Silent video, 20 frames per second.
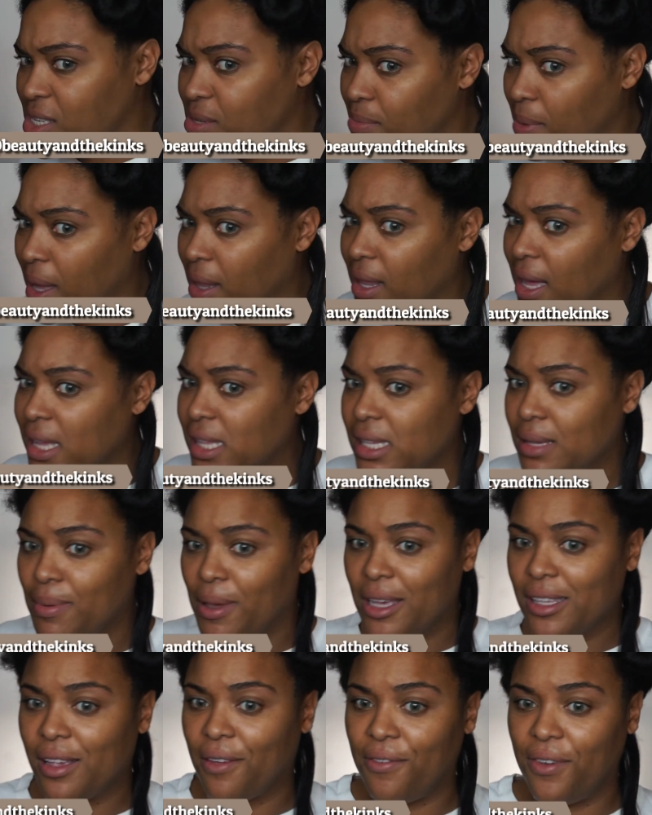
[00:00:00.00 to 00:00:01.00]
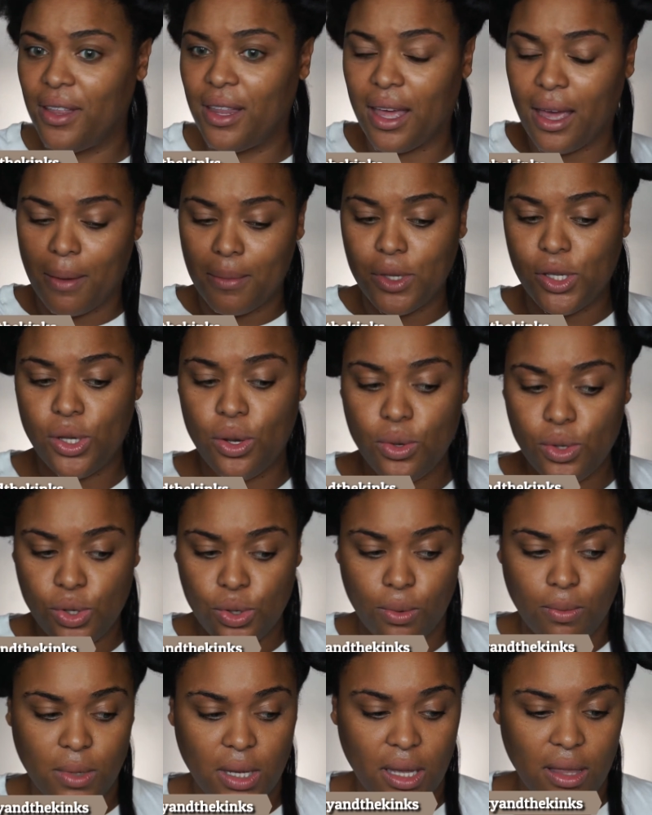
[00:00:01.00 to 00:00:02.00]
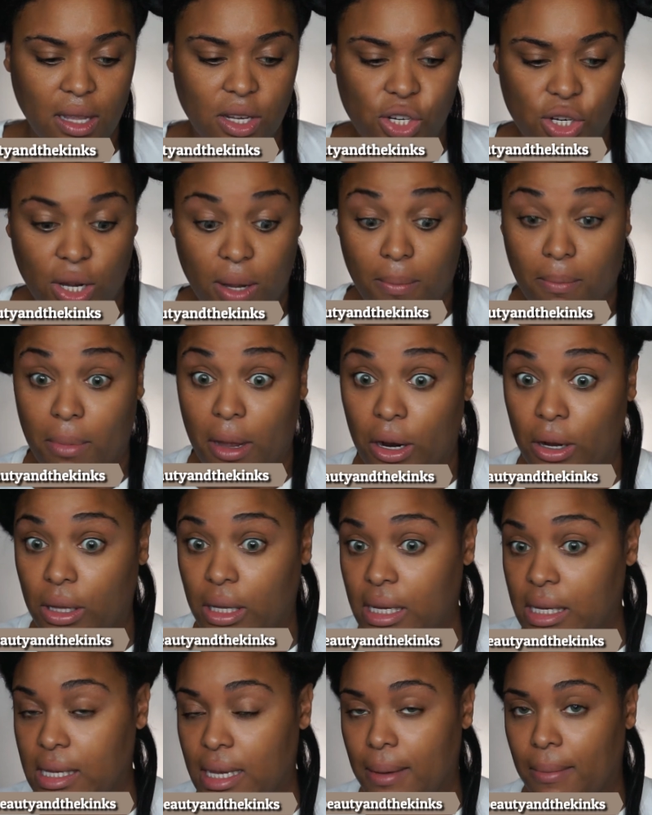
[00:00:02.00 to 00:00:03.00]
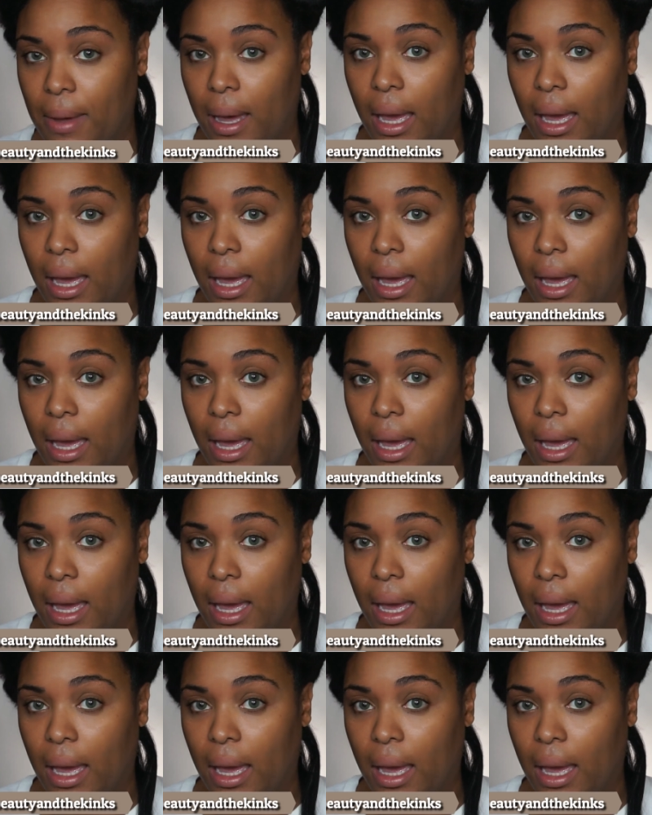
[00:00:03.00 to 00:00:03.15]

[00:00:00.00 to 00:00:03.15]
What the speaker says: my lens because I feel like I'm so zoomed in that you can barely see my